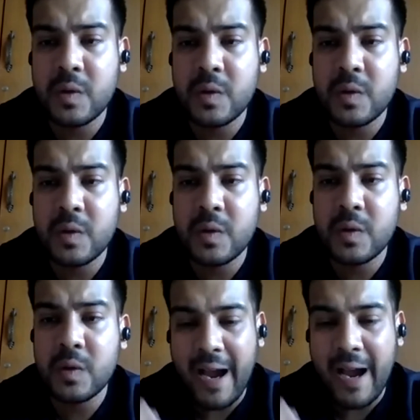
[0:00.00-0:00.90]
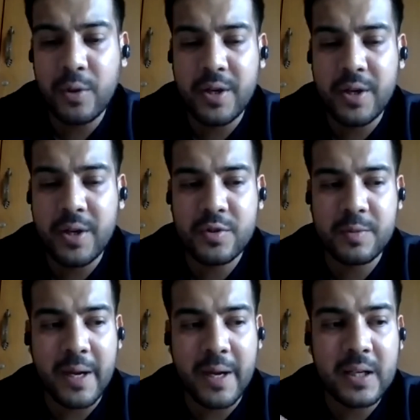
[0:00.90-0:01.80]
Because you have to
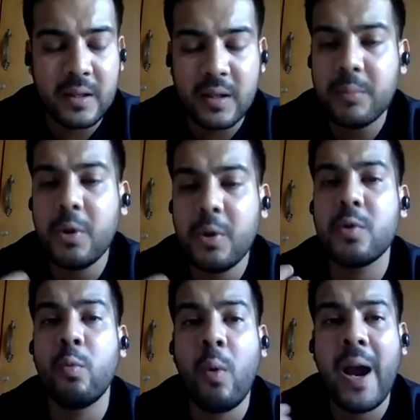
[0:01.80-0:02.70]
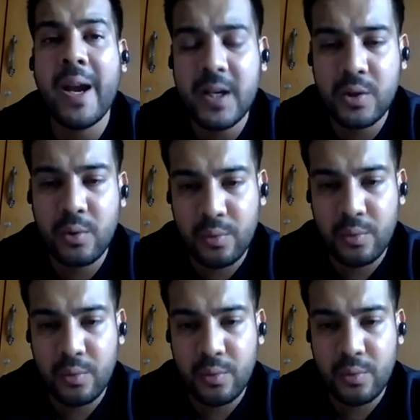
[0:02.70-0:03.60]
introspect and think about why did you
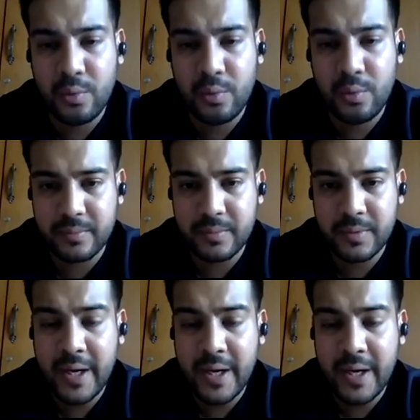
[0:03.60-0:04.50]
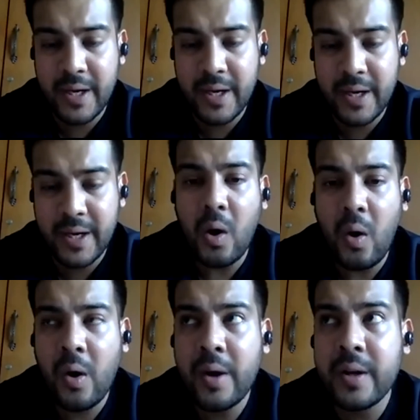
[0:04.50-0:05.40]
lose your job, right?
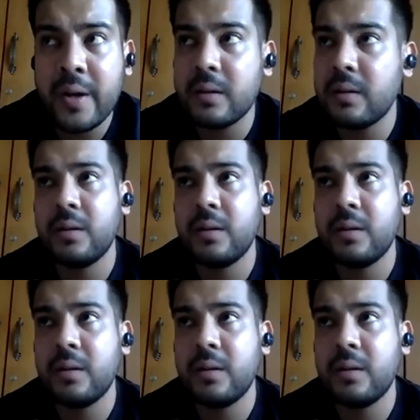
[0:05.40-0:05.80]
Or